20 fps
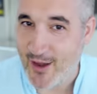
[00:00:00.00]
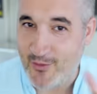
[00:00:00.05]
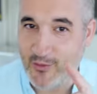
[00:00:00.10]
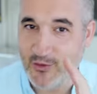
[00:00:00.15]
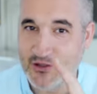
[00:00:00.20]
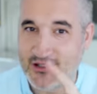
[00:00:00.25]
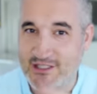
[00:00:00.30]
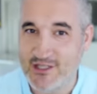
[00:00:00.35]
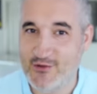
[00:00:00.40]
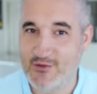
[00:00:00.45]
I
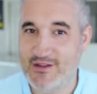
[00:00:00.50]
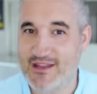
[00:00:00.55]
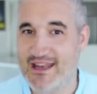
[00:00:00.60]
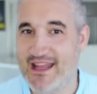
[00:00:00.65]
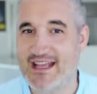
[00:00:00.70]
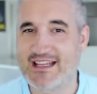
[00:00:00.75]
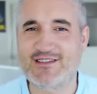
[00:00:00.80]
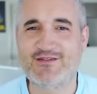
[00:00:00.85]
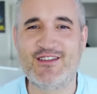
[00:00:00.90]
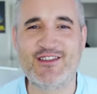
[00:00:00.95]
will see you in the
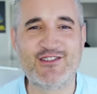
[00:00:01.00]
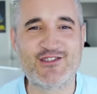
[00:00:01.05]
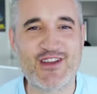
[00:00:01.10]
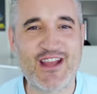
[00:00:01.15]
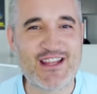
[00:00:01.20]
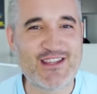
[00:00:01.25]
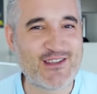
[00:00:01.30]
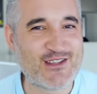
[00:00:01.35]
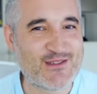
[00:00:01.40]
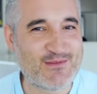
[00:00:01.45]
next
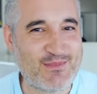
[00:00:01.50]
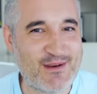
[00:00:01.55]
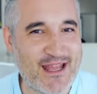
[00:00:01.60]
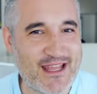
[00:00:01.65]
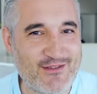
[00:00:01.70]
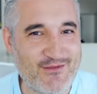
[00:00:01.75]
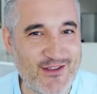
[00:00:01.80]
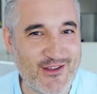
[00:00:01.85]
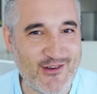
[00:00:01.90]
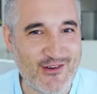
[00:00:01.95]
Vincenzo's
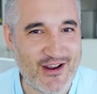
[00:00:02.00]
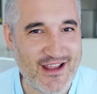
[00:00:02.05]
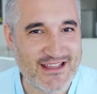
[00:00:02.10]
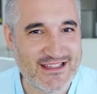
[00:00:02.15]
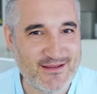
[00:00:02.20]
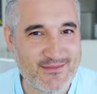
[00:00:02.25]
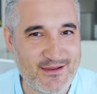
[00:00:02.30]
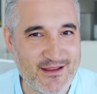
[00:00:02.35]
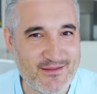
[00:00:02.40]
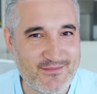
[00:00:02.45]
Plate video
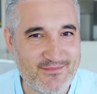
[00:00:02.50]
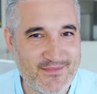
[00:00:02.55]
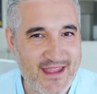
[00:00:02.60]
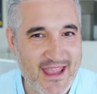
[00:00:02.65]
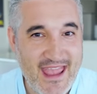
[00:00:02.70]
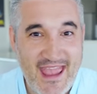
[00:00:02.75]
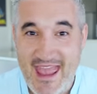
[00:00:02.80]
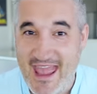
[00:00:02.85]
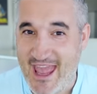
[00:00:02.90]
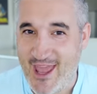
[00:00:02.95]
recipe.
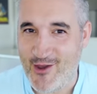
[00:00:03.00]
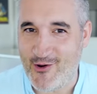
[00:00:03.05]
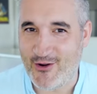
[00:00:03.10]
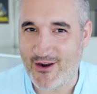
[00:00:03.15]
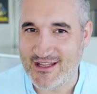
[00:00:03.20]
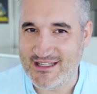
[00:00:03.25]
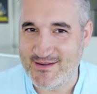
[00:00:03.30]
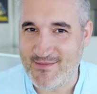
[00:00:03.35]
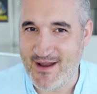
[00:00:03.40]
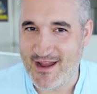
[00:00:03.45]
E
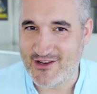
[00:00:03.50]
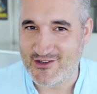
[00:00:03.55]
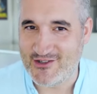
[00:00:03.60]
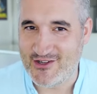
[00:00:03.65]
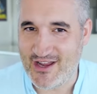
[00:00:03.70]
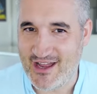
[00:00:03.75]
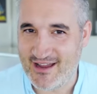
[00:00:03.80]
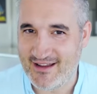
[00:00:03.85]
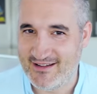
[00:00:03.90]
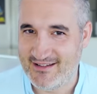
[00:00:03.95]
ora si
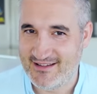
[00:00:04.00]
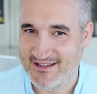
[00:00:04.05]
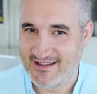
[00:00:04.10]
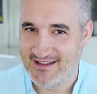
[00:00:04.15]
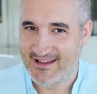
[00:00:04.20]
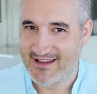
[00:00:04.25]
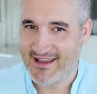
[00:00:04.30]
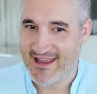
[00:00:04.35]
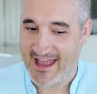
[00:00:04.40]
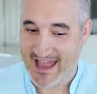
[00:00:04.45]
mangia.
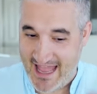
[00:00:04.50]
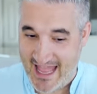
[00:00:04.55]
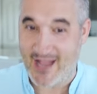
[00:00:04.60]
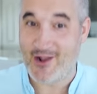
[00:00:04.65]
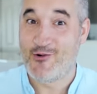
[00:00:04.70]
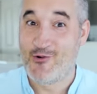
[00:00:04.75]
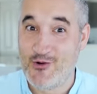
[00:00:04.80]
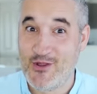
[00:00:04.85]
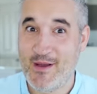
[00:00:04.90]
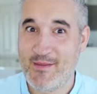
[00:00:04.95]

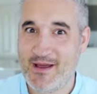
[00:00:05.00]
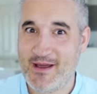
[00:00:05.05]
A good